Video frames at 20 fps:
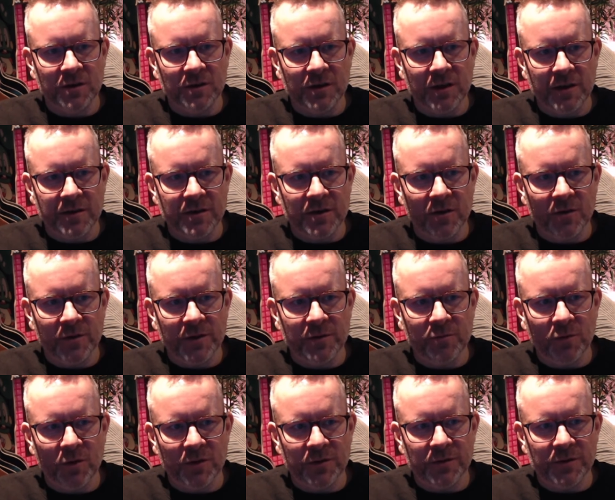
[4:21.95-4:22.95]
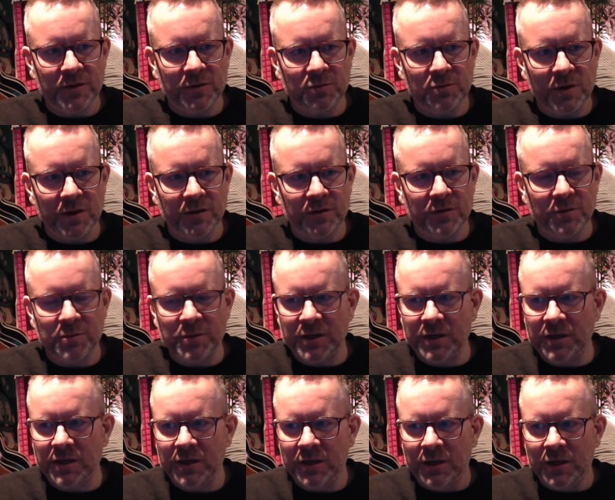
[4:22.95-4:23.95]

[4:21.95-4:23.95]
And now they want this one to be,